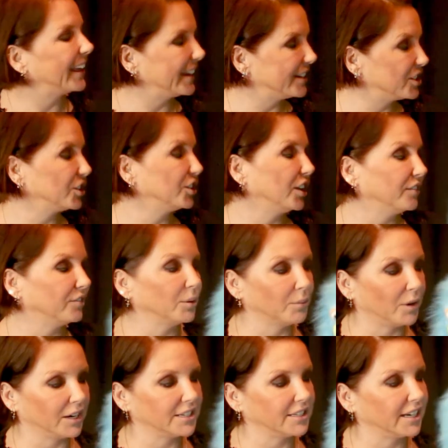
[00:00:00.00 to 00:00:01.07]
They do love you,
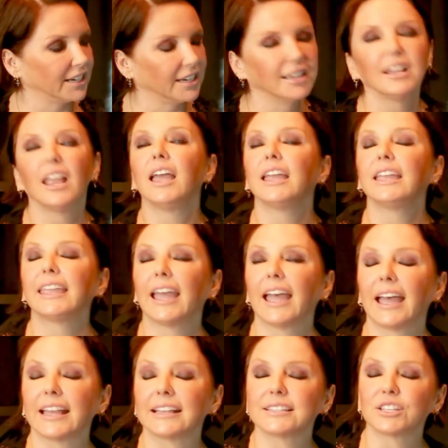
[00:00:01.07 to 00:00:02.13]
Marty.
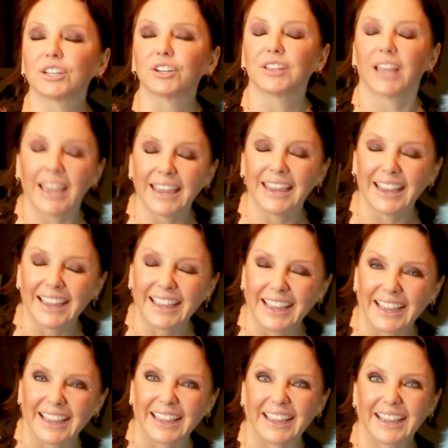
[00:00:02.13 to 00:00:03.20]
Yeah, so
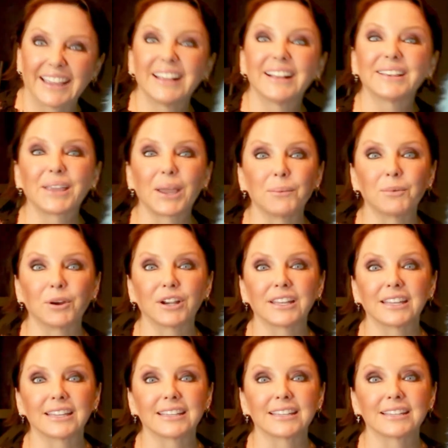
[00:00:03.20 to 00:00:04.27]

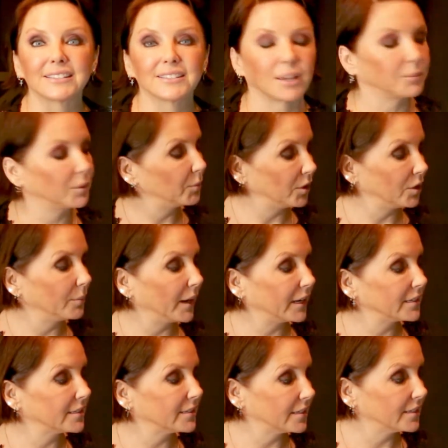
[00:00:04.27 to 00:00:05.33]
Marty is, I'm going to put you
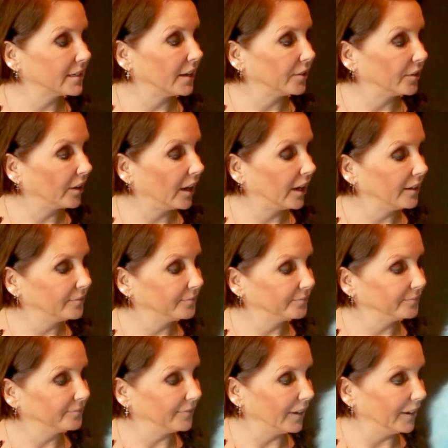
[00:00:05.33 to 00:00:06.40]
back to sit down, okay?
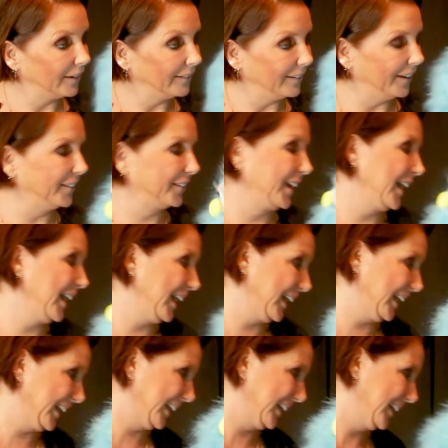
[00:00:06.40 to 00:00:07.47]

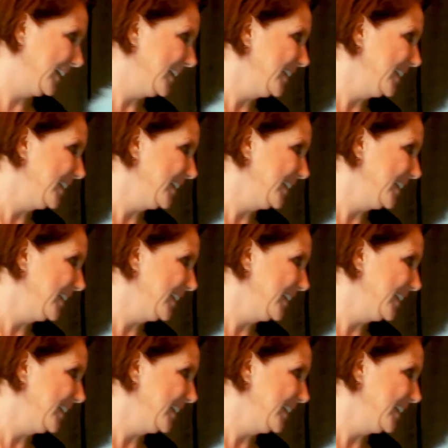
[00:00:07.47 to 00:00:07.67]
Okay.